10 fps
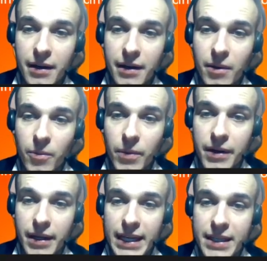
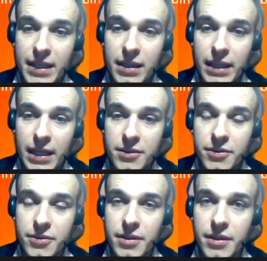were getting like
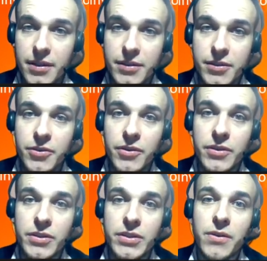
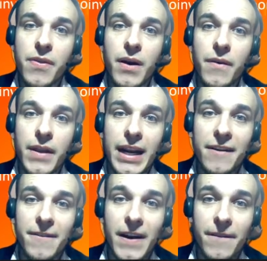
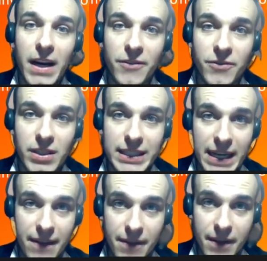2,500
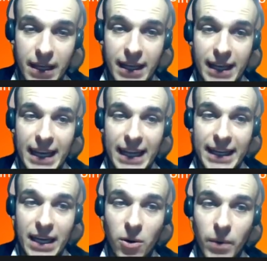deaths, and
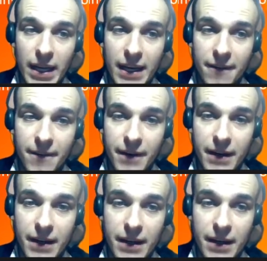now we have
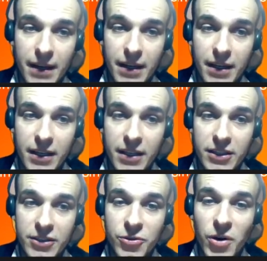
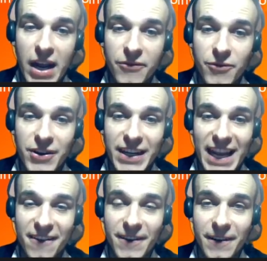
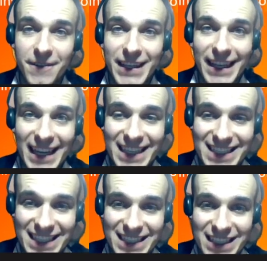250
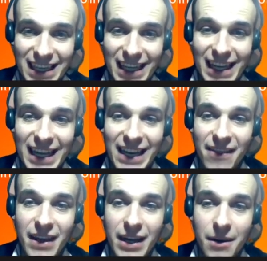cases,
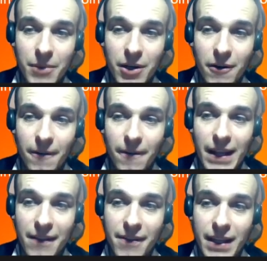and the number of
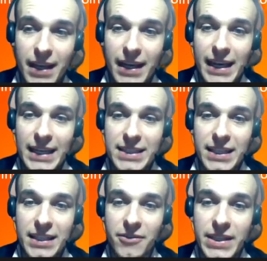deaths has
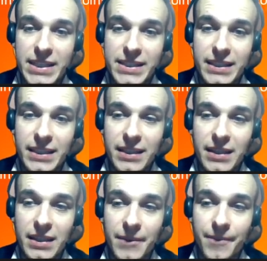increased
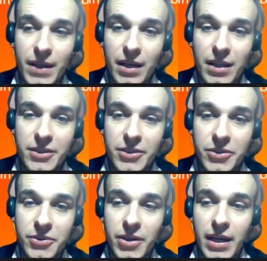
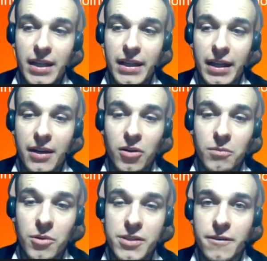to like
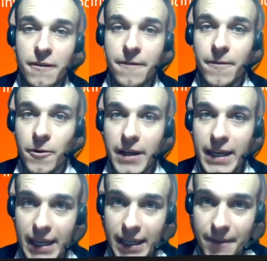almost
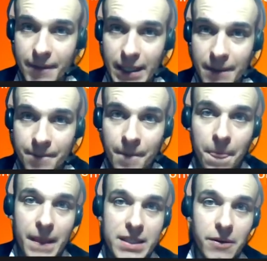4k. Yeah,
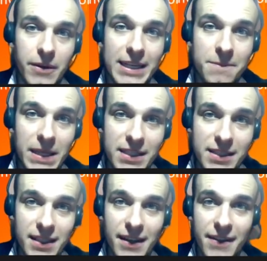So it
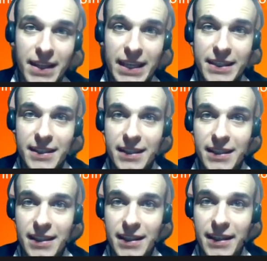means that
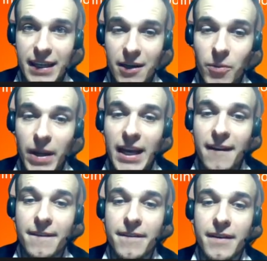now we
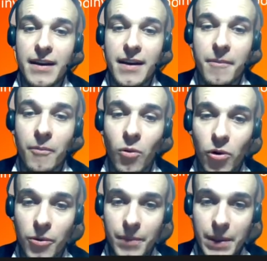have
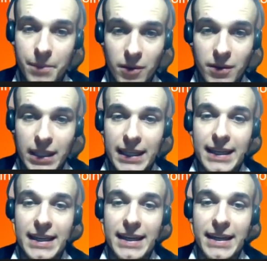more people
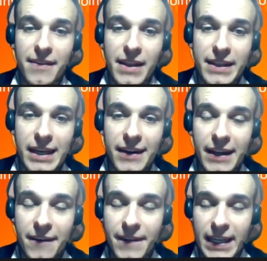that are
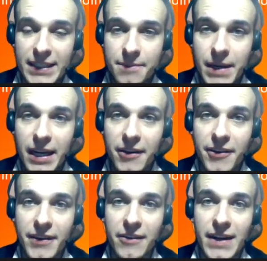infected by
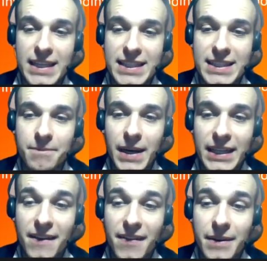corona crisis,
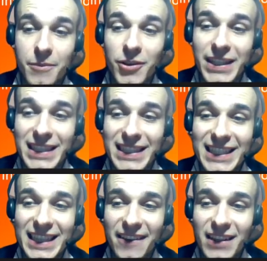but the
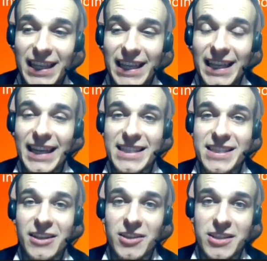mortality level is
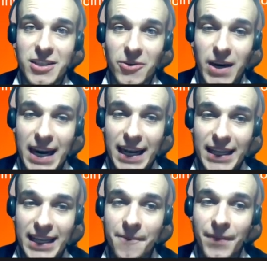not so high.
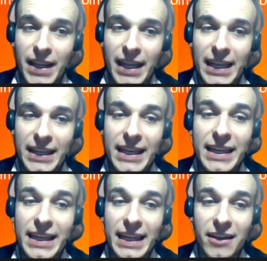Yeah, it
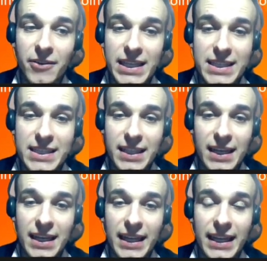didn't increase
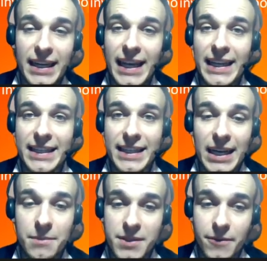in 8
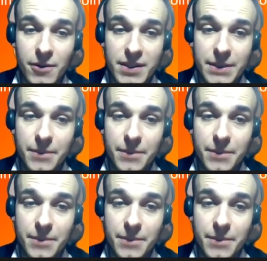times, for example,